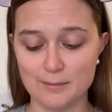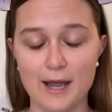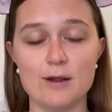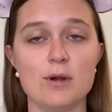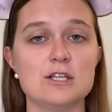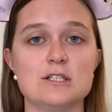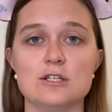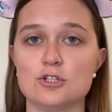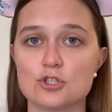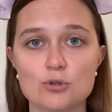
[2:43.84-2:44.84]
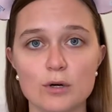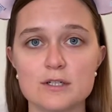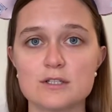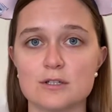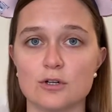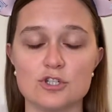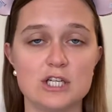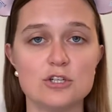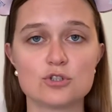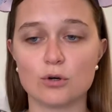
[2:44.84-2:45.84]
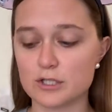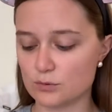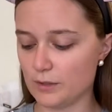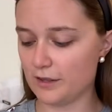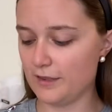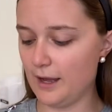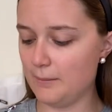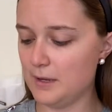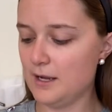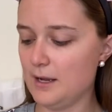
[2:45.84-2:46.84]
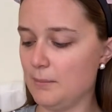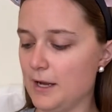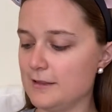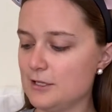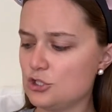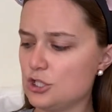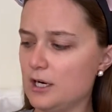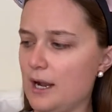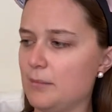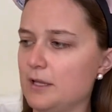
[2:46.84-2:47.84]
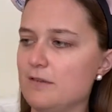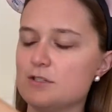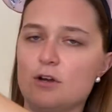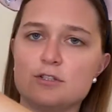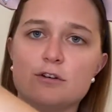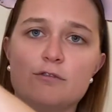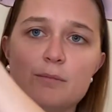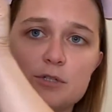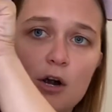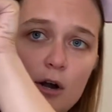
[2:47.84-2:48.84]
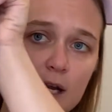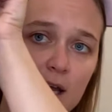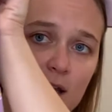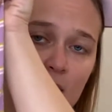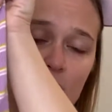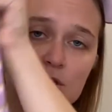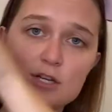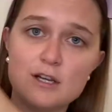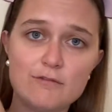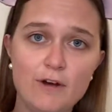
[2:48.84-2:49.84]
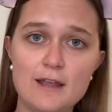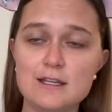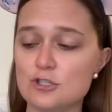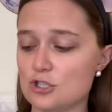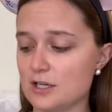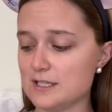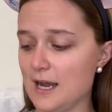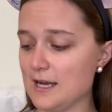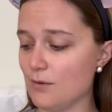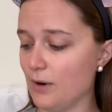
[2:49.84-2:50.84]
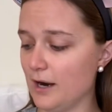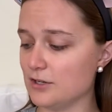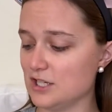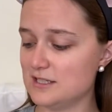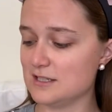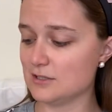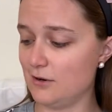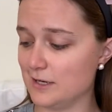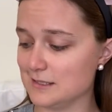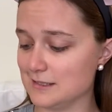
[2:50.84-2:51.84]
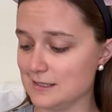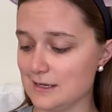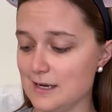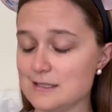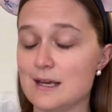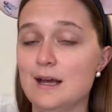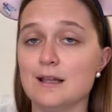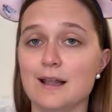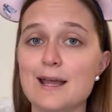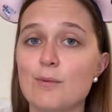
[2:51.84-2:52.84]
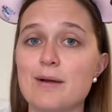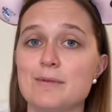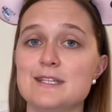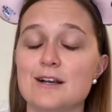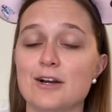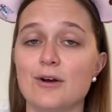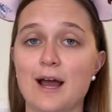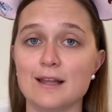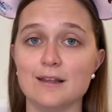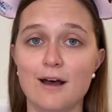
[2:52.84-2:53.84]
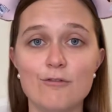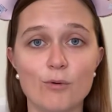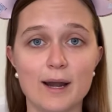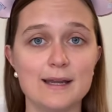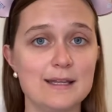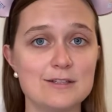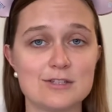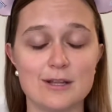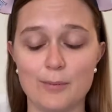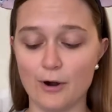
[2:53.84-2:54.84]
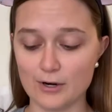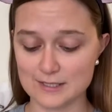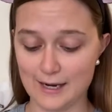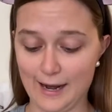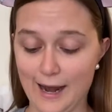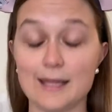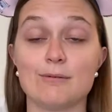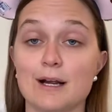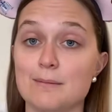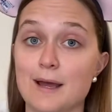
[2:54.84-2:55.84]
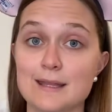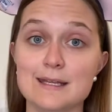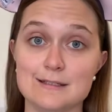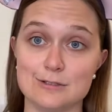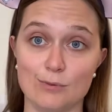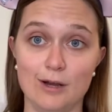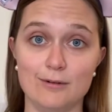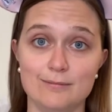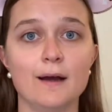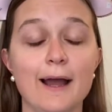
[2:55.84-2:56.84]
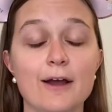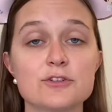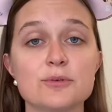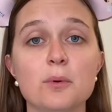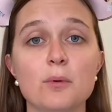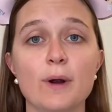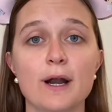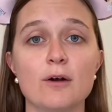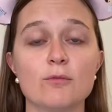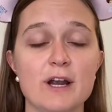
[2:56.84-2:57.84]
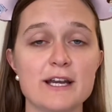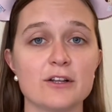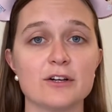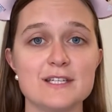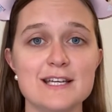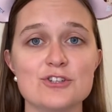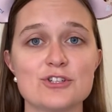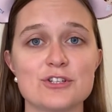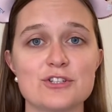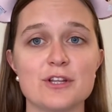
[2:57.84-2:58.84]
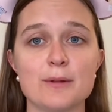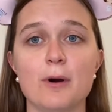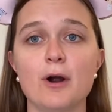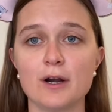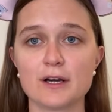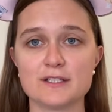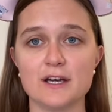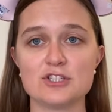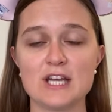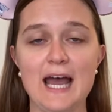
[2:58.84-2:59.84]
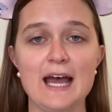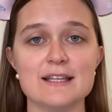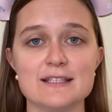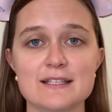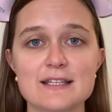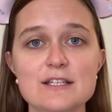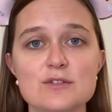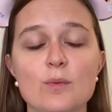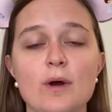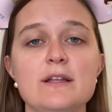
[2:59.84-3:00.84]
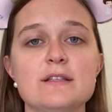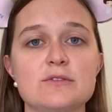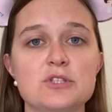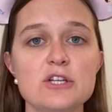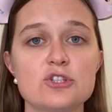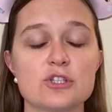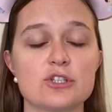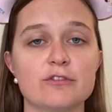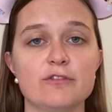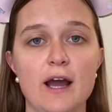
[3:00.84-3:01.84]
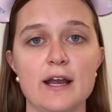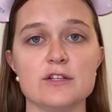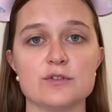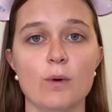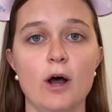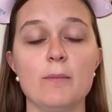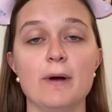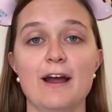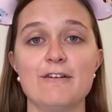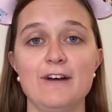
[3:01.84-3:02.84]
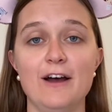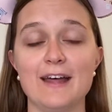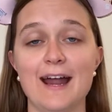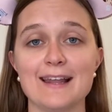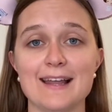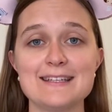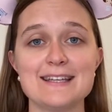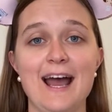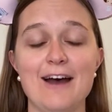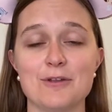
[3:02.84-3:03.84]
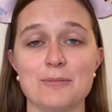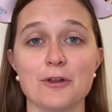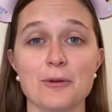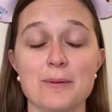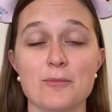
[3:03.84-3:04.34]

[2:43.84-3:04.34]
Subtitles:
high-waisted shorts or jean shorts with them. But this shirt I believe is also from Target. So you can find these shirts anywhere just as long as it's a nice lightweight material. I love wearing these to the parks and I highly recommend these as well. I also will wear regular t-shirts to the park, such as these ones. T-shirts are fine as well, but I found that I like to have them a little bit